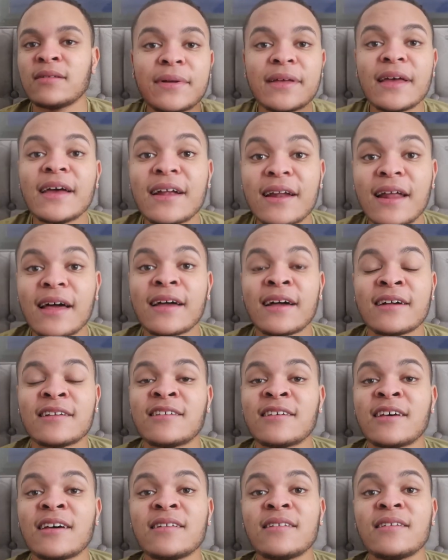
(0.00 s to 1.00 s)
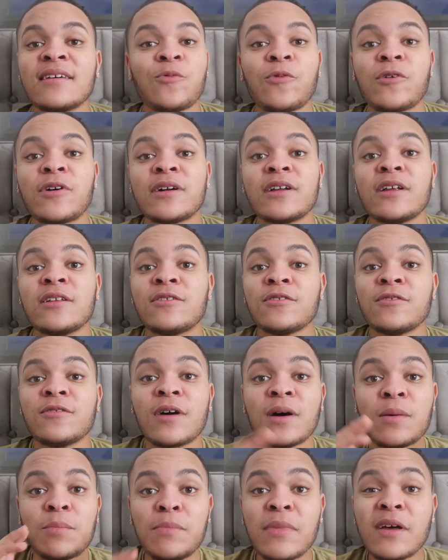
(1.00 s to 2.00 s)
But yeah, like I said, we're gonna do
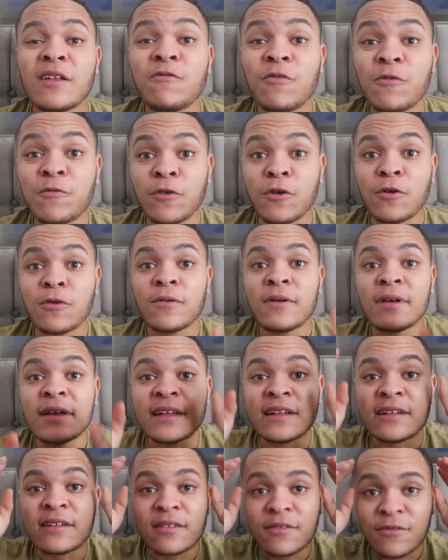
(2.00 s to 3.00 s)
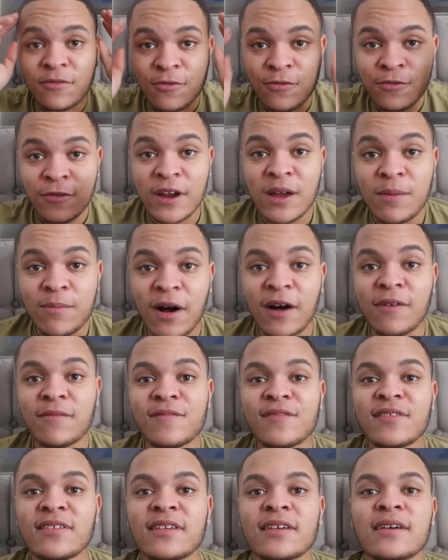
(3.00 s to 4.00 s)
a mid review in 3
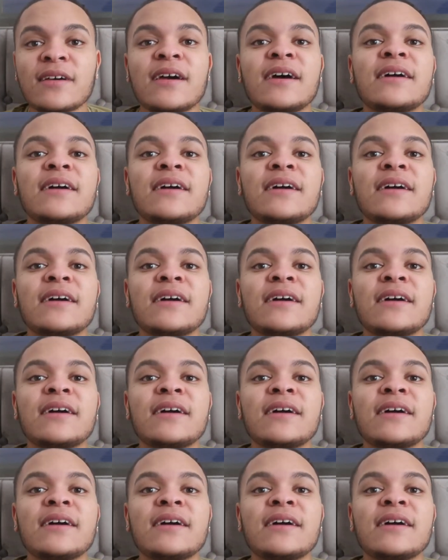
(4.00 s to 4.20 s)
months,